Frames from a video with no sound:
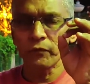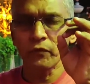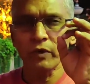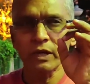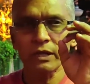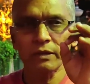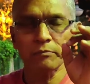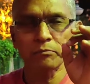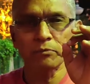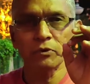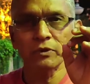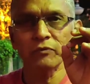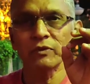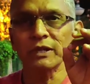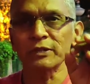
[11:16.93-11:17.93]
very
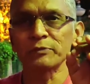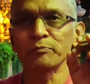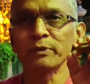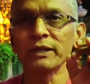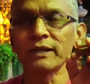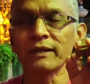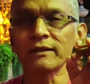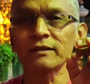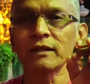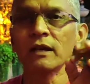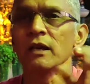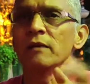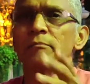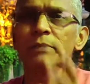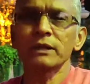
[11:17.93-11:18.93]
beautiful experience,
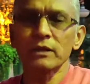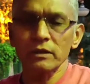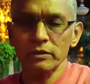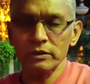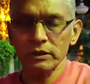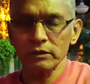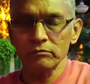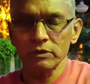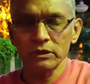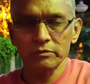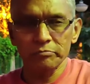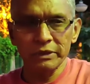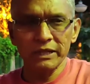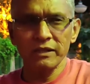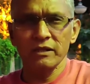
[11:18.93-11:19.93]
because see, this
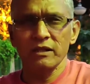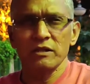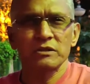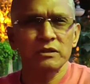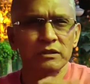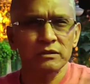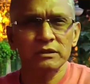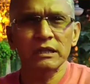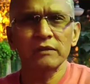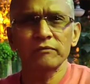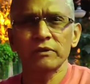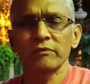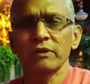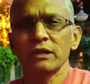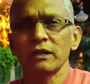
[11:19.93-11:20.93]
meditation,
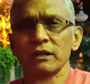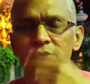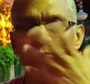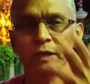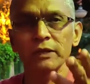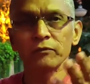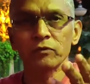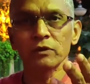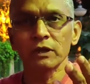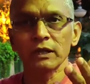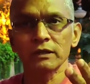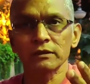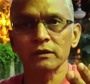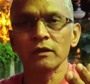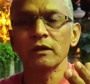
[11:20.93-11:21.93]
self-awareness,
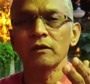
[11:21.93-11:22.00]
mindfulness,